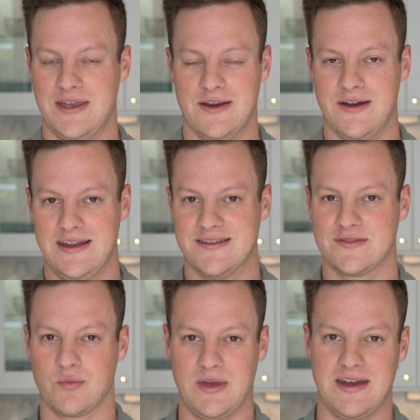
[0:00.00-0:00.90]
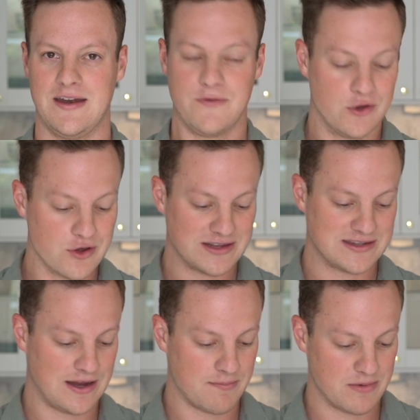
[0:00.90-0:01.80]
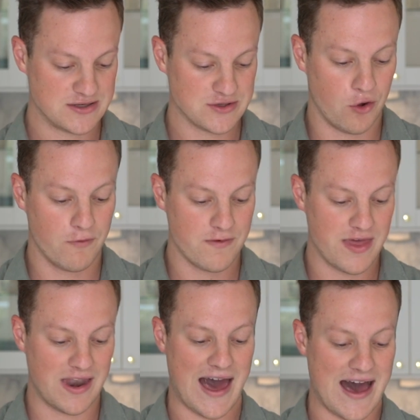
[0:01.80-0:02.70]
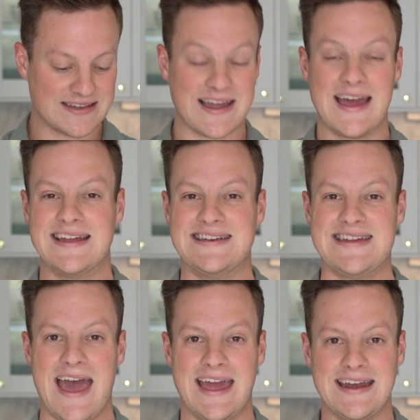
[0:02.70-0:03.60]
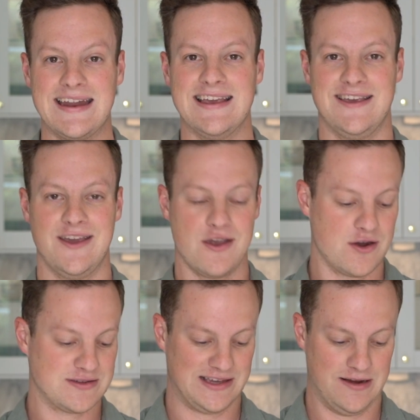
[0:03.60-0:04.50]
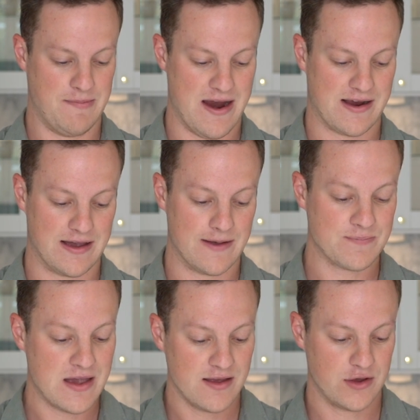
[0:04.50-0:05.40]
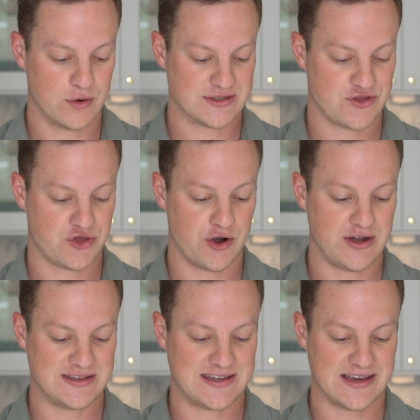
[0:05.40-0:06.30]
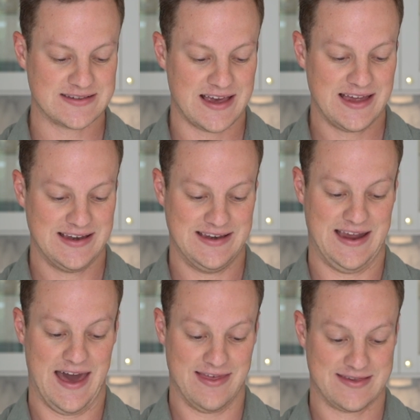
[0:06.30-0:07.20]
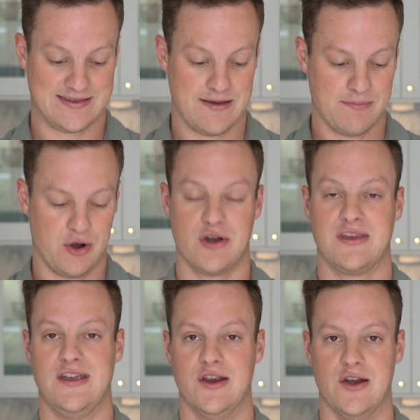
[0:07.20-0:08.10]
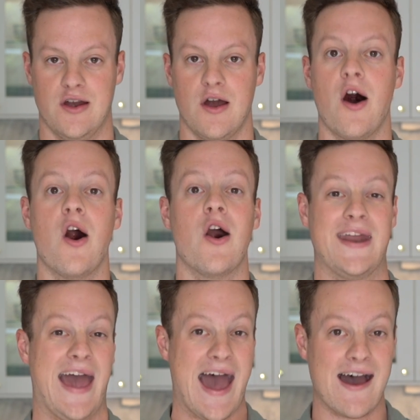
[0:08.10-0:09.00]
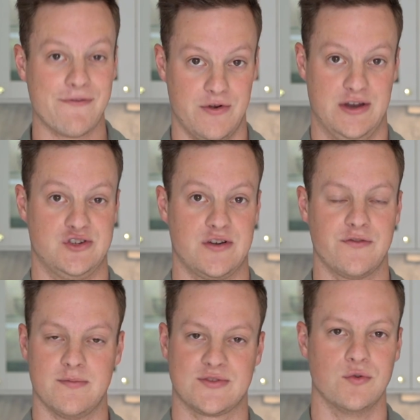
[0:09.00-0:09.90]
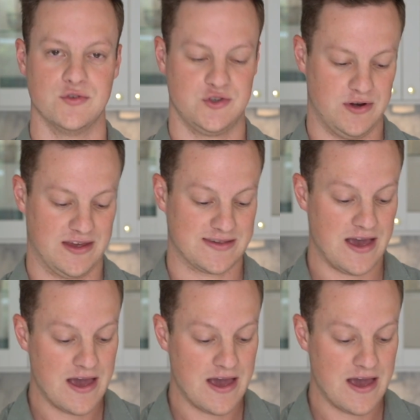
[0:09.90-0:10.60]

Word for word: here in Sweden. If you look at the numbers over the last 10 years in America, there was 36 deaths per year on average from school shootings.